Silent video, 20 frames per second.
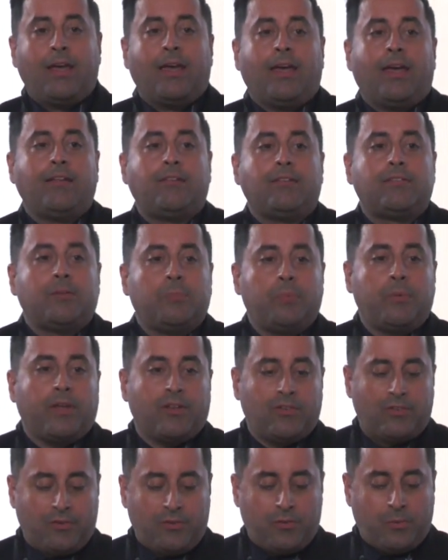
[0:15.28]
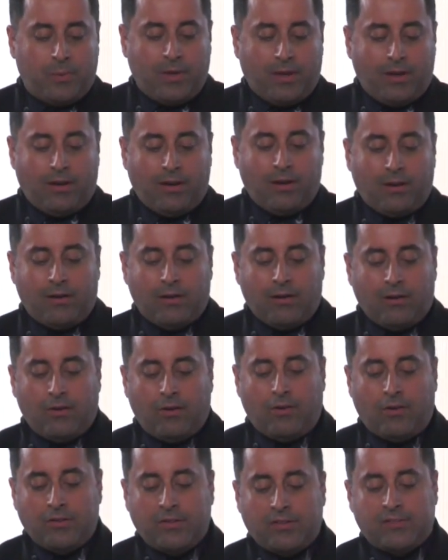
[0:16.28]
It is a pleasure to be
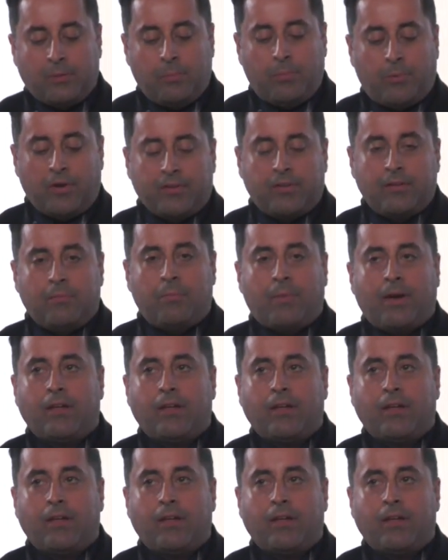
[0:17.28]
here on this important